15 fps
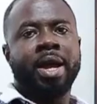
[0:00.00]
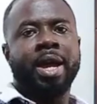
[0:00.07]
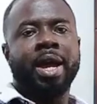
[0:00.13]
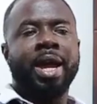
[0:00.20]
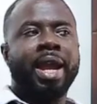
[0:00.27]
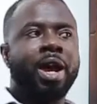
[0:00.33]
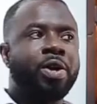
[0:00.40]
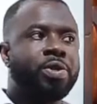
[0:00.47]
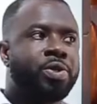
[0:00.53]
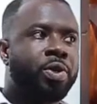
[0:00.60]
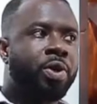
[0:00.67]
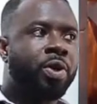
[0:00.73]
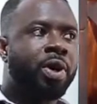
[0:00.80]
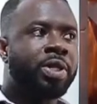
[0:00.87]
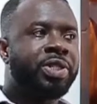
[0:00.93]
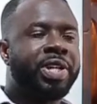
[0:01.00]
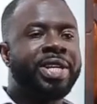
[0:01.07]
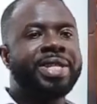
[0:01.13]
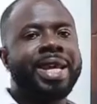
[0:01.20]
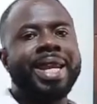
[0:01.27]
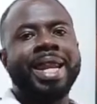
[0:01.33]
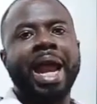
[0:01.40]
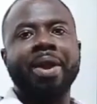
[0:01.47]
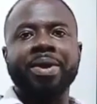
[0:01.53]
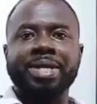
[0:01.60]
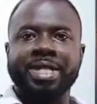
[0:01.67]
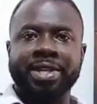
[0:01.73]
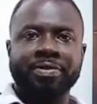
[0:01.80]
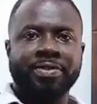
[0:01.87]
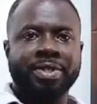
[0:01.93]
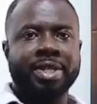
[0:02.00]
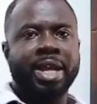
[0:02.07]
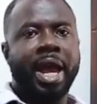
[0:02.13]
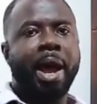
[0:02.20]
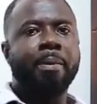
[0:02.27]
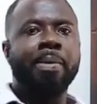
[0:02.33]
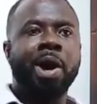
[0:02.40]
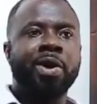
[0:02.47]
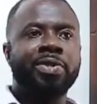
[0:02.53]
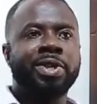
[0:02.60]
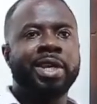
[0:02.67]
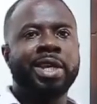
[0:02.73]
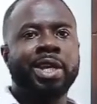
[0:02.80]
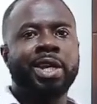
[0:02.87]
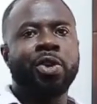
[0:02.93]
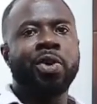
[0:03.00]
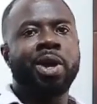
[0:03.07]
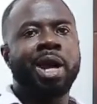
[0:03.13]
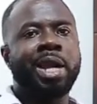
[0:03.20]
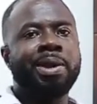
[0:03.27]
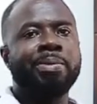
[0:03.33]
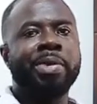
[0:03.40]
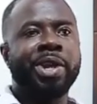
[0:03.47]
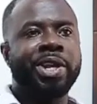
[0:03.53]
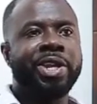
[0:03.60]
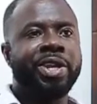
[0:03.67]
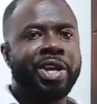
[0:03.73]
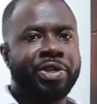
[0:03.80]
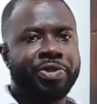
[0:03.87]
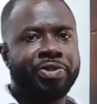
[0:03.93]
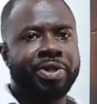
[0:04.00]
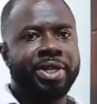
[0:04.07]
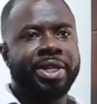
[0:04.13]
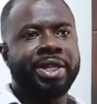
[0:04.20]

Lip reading: and also change the narratives about the locally made industry.